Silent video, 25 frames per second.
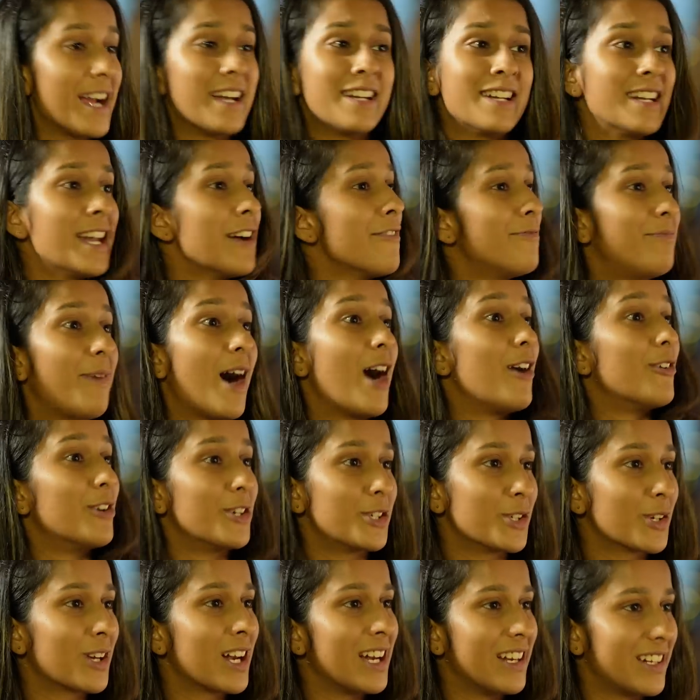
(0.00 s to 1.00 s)
I didn't have
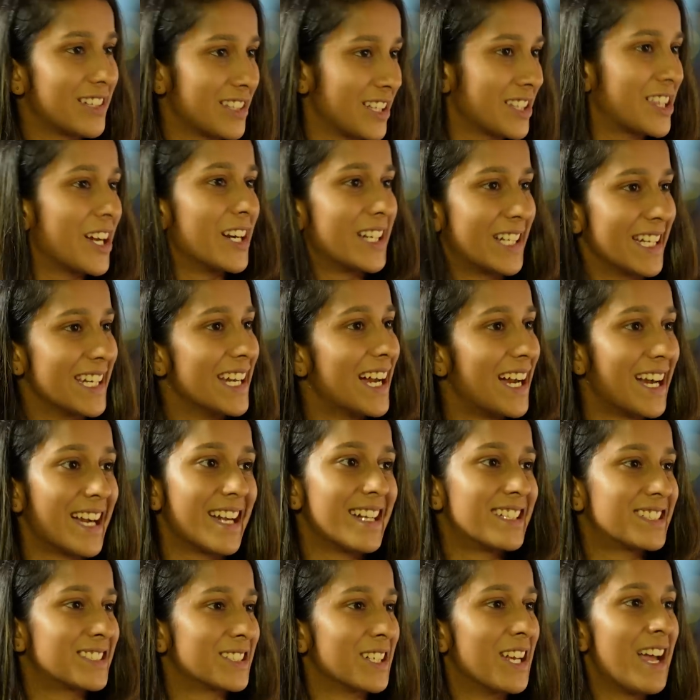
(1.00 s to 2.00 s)
power to clear the thirty
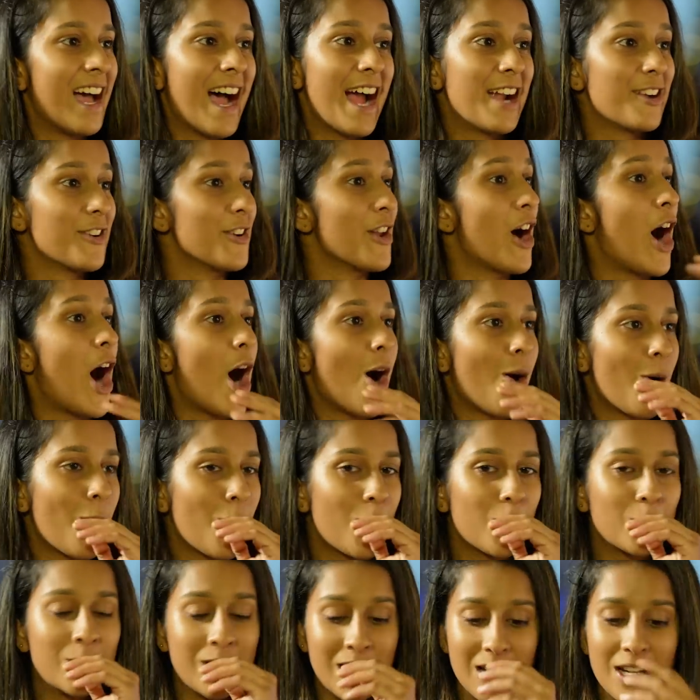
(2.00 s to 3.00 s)
yards. I don't know
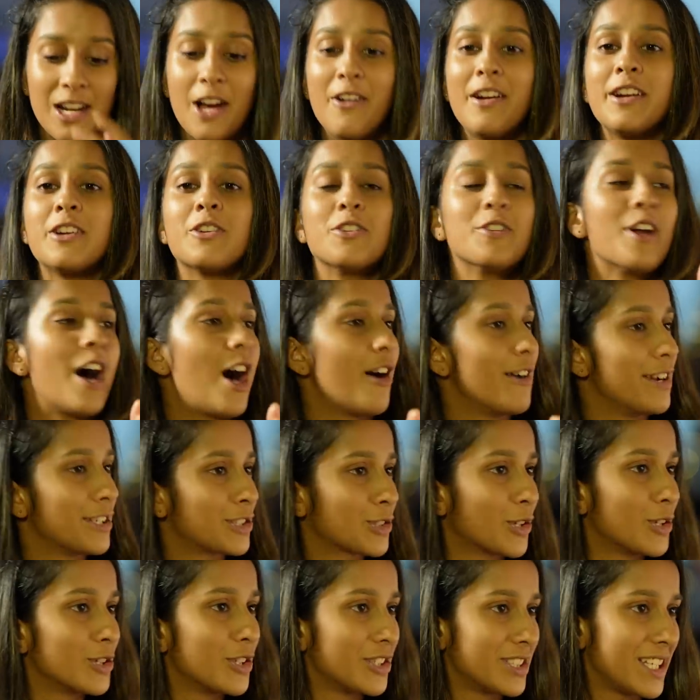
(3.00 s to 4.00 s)
how, till now, I don't know how I
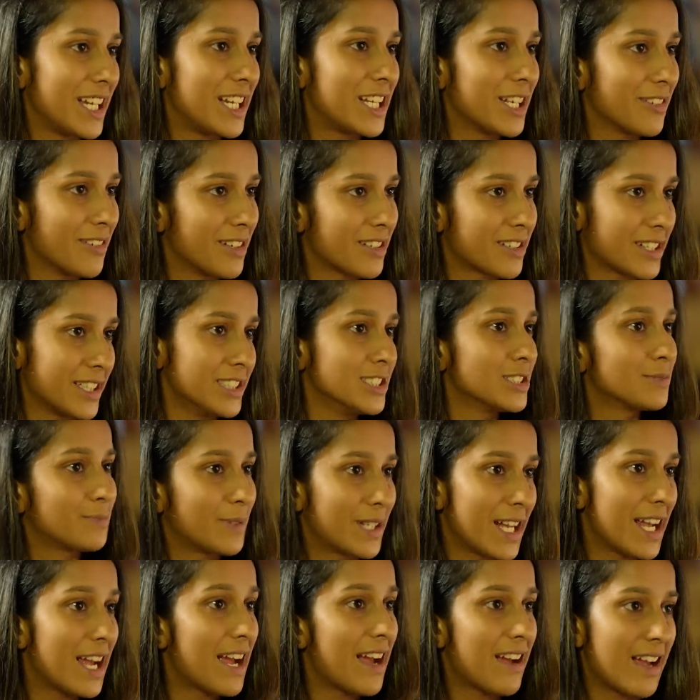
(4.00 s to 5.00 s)
scored those eighty-one runs,
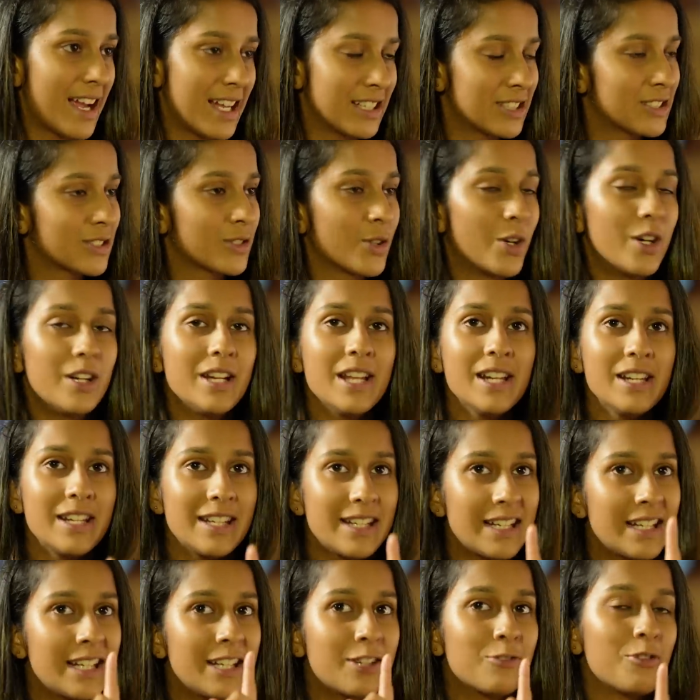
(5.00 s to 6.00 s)
but I, I scored and
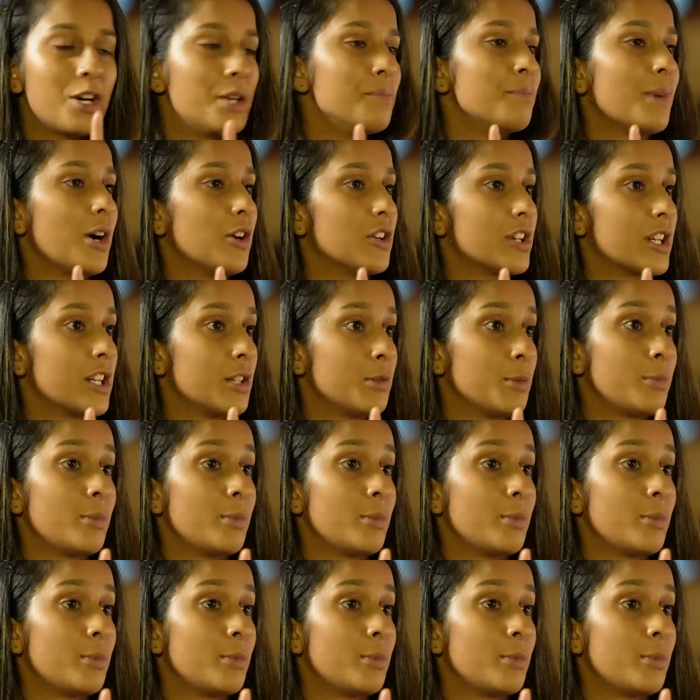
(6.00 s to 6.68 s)
I hit one boundary.